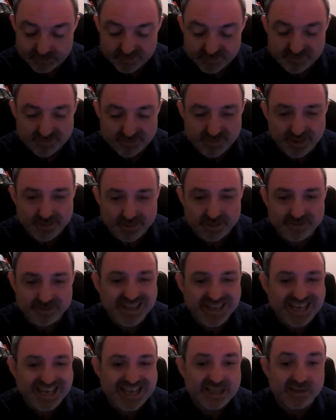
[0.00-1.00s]
Maybe
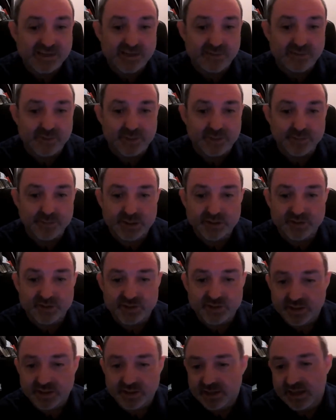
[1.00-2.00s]
a hint of
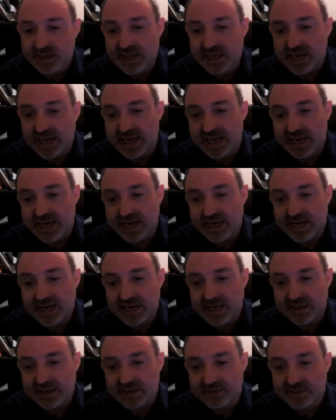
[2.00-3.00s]
creaminess,
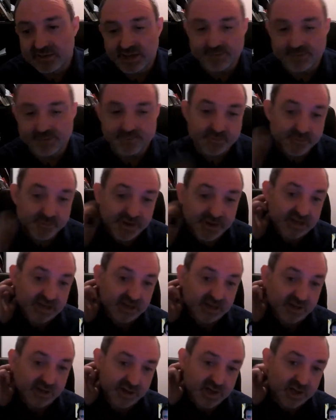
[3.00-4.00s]
and
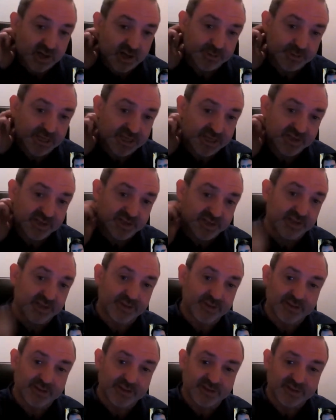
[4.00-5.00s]
fairly high carbonation,
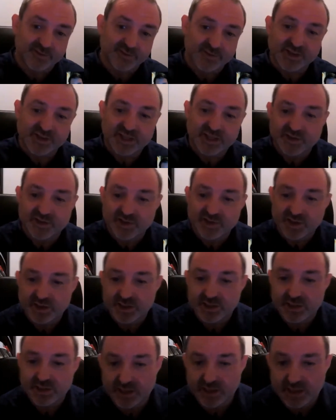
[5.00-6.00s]
giving it a nice fizziness,
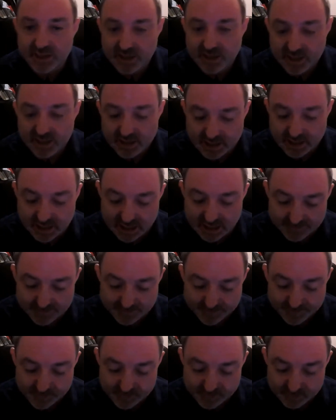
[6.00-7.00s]

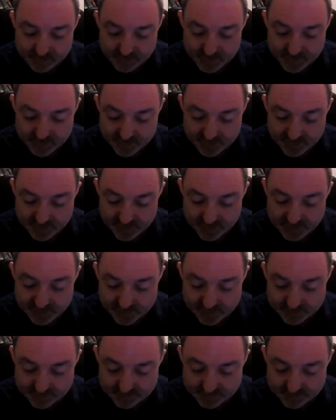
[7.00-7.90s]
which is nice.